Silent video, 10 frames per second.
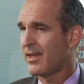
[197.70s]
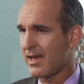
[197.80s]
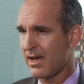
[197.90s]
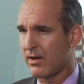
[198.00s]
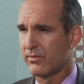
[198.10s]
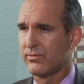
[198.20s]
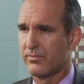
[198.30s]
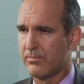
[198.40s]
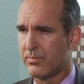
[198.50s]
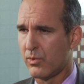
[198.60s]
have
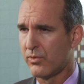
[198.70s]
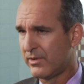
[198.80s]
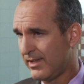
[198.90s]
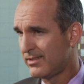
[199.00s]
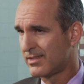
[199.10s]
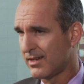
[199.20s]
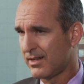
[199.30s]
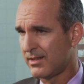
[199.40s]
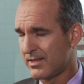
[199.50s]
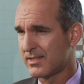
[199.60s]
both knees
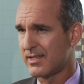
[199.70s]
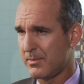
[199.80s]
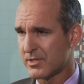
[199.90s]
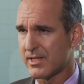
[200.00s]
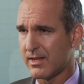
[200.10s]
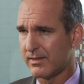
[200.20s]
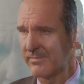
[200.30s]
done at the same setting.